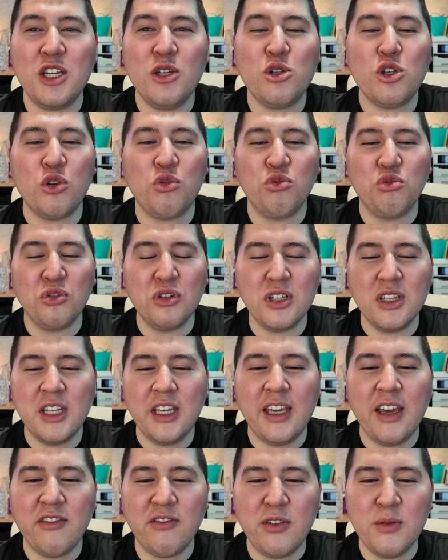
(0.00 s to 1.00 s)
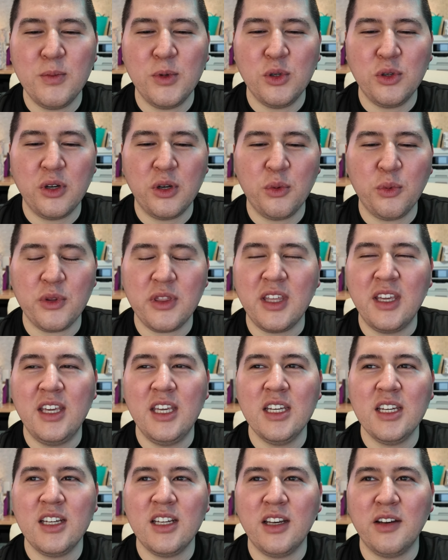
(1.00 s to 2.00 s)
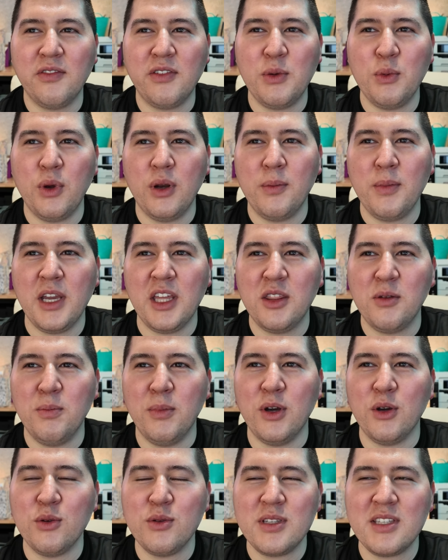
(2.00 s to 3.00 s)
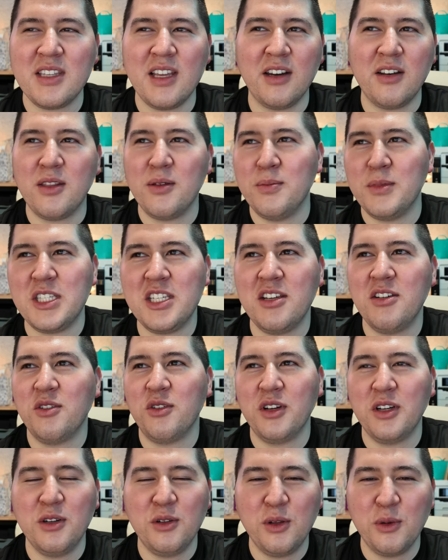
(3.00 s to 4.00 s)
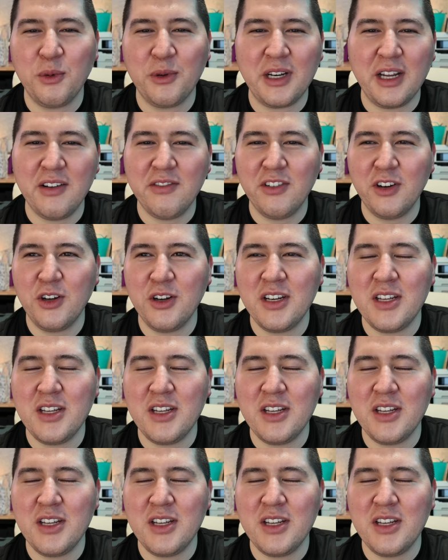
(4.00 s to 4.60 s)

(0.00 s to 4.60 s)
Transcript: you should really get familiar with Git if you want to make the most out of the material or whatever.